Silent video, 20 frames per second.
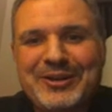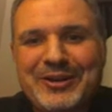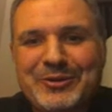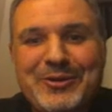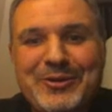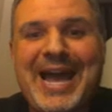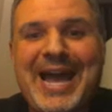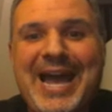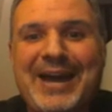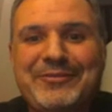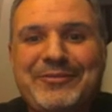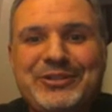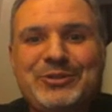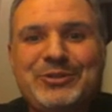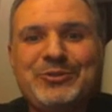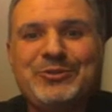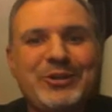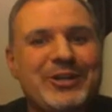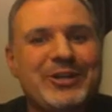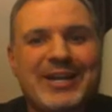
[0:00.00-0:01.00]
on a raft.
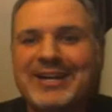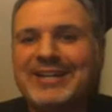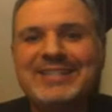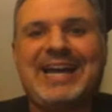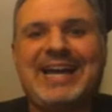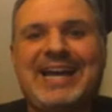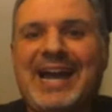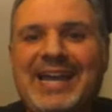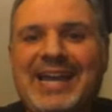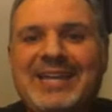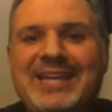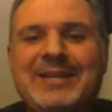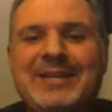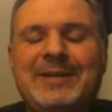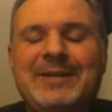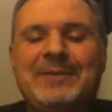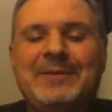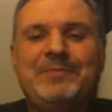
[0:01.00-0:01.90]
You know you're not going to die.